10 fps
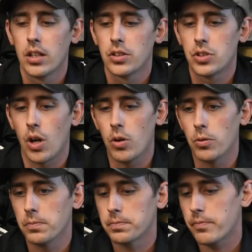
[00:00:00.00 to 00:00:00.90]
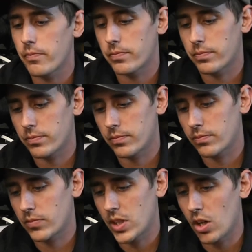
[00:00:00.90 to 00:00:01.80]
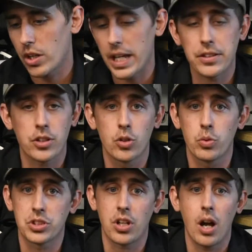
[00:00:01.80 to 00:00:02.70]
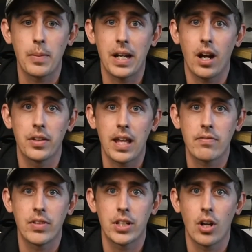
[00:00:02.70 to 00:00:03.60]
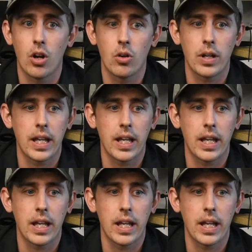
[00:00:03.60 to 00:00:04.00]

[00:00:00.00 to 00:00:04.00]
So all you had to do was comment on that video,